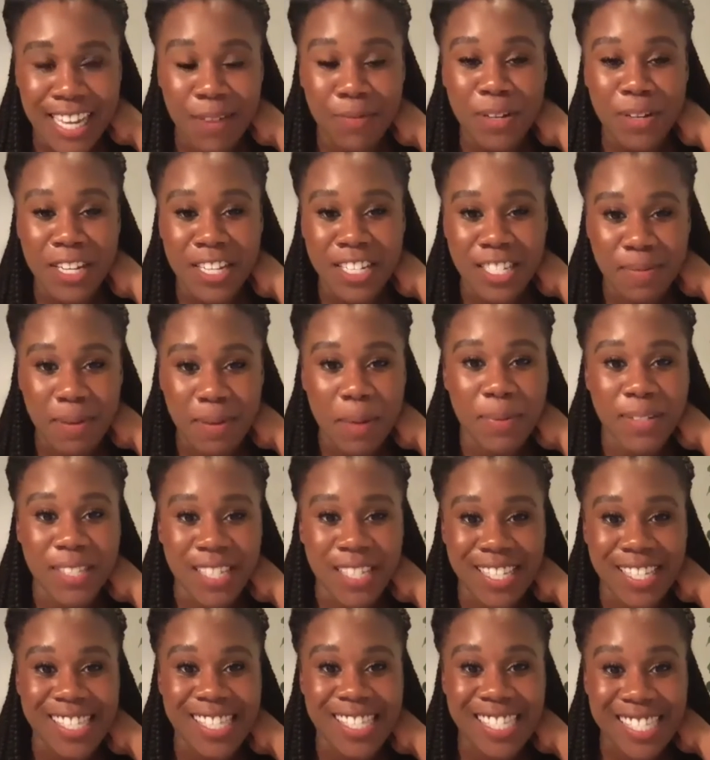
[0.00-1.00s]
and we need to be able
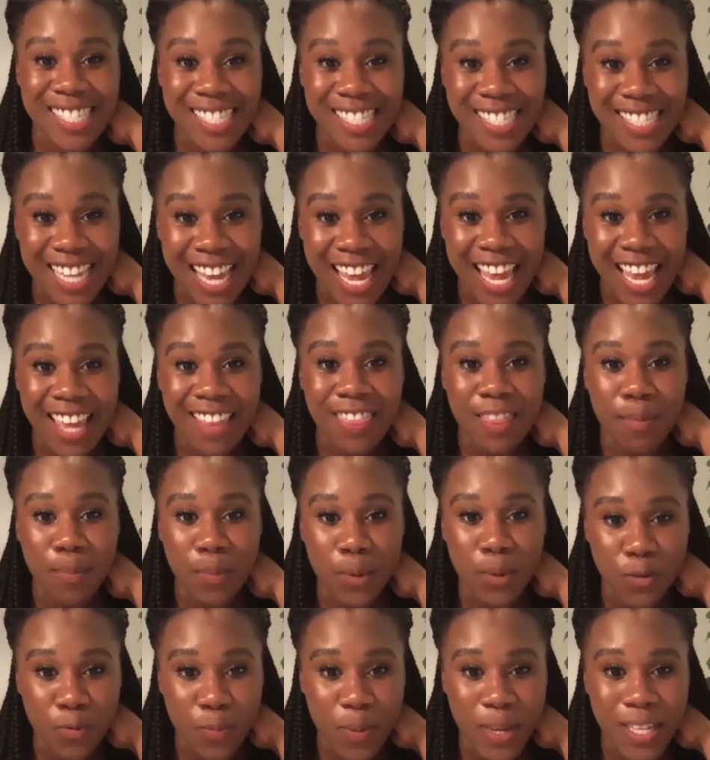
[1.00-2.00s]
to sustain the
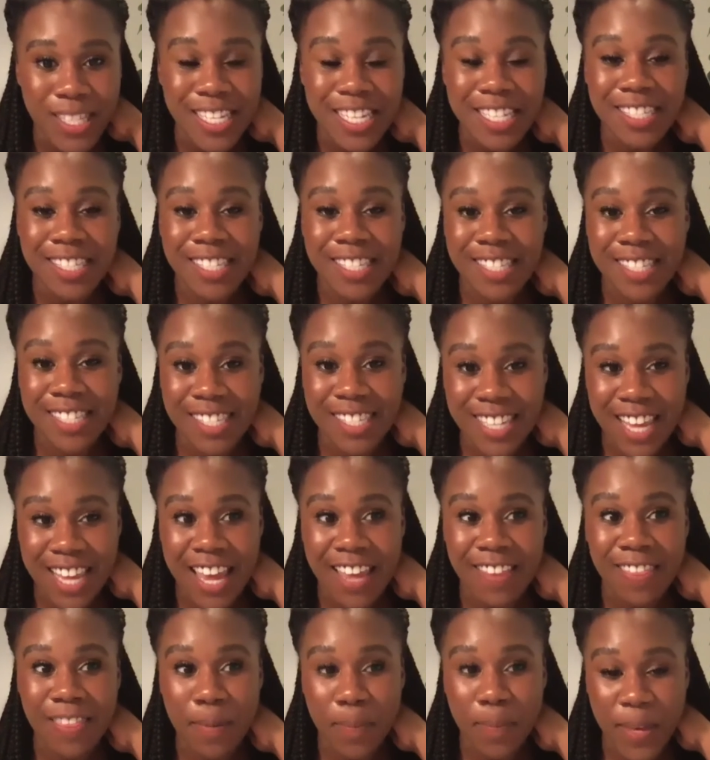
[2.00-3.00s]
movement and
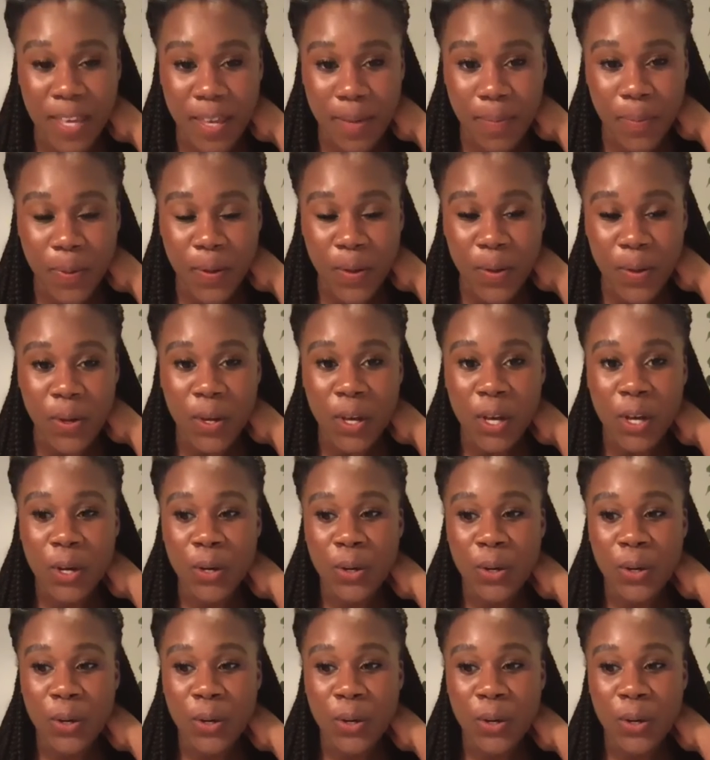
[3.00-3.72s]
sustain the people